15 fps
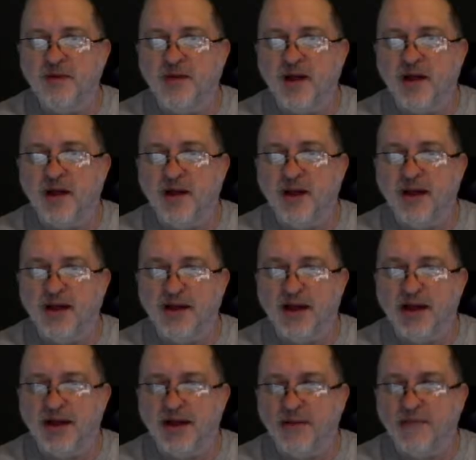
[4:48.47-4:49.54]
I like
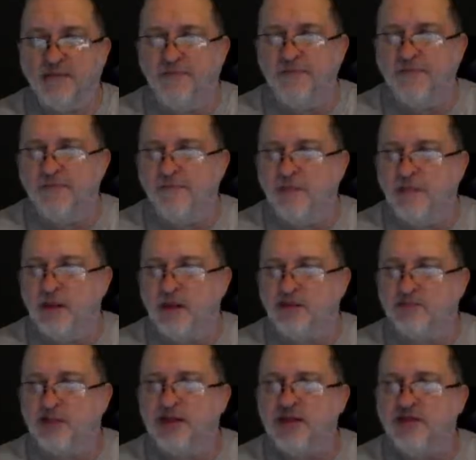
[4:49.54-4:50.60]
that.
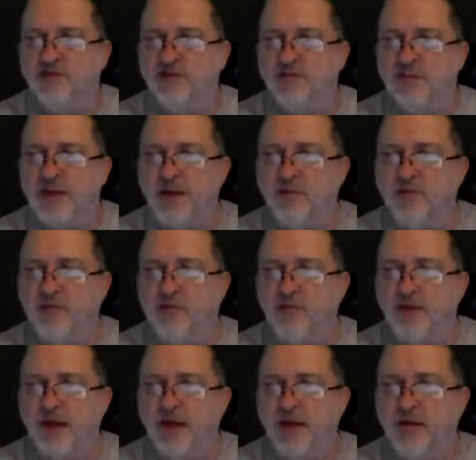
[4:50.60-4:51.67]
Especially for people
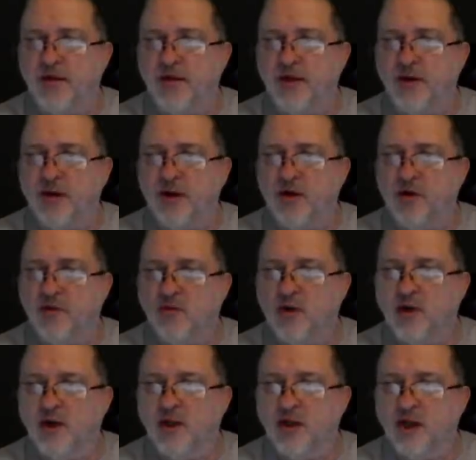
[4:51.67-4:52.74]
that
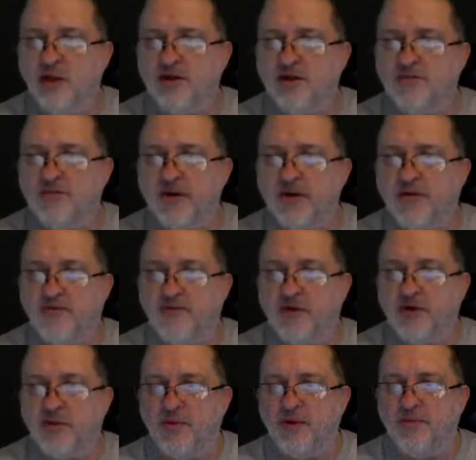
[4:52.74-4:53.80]
really loves big
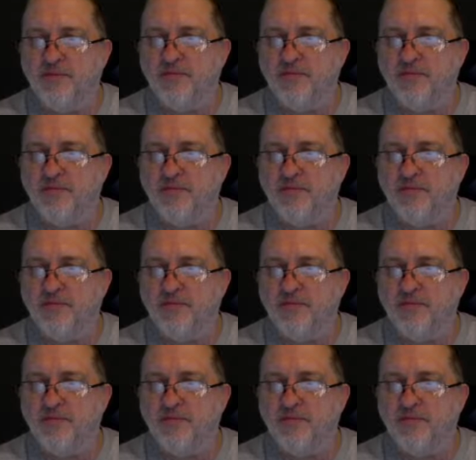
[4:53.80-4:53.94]
farming.